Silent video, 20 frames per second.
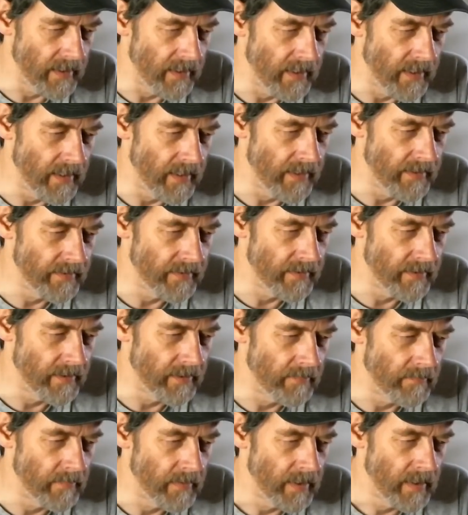
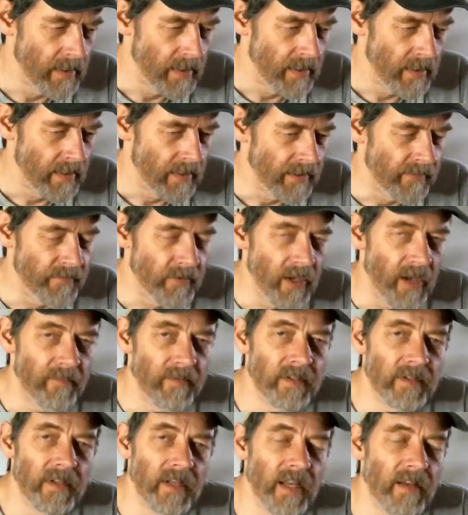And if you
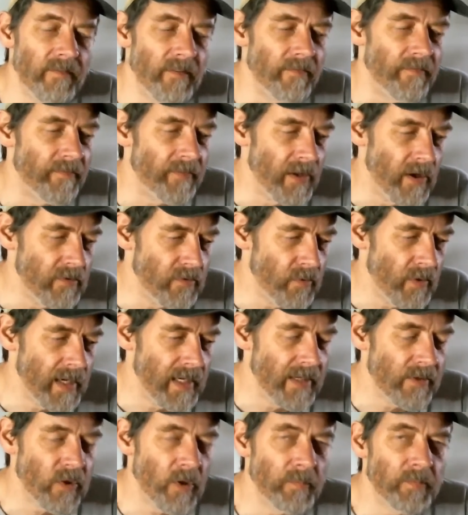haven't ever flown a
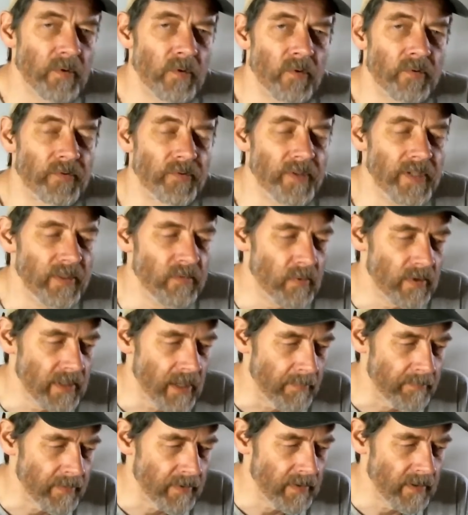helicopter or seen one
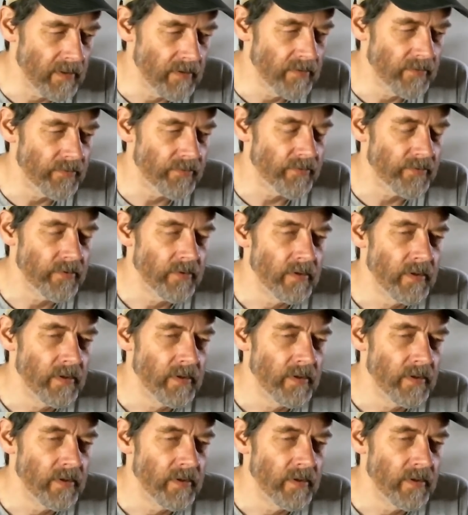up close,